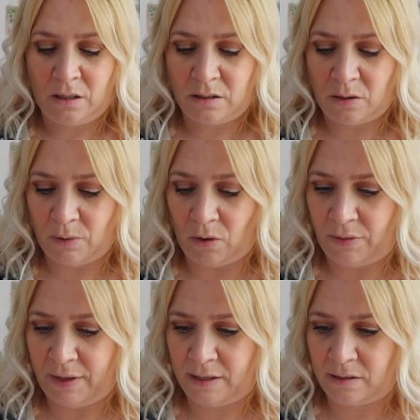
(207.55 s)
So we've
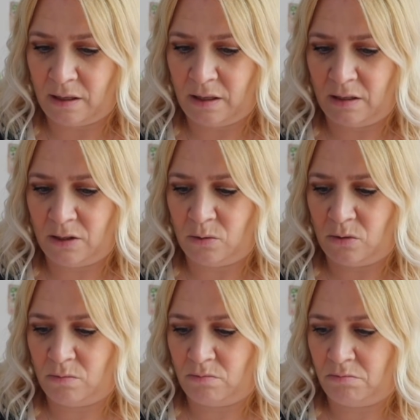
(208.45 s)
got this, I think this
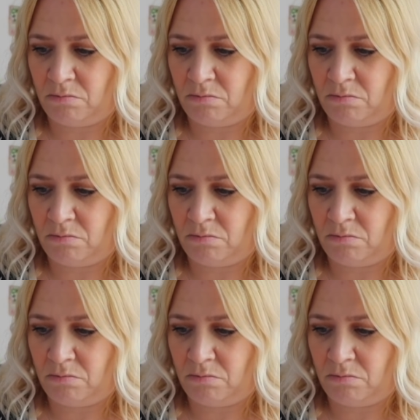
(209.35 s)
is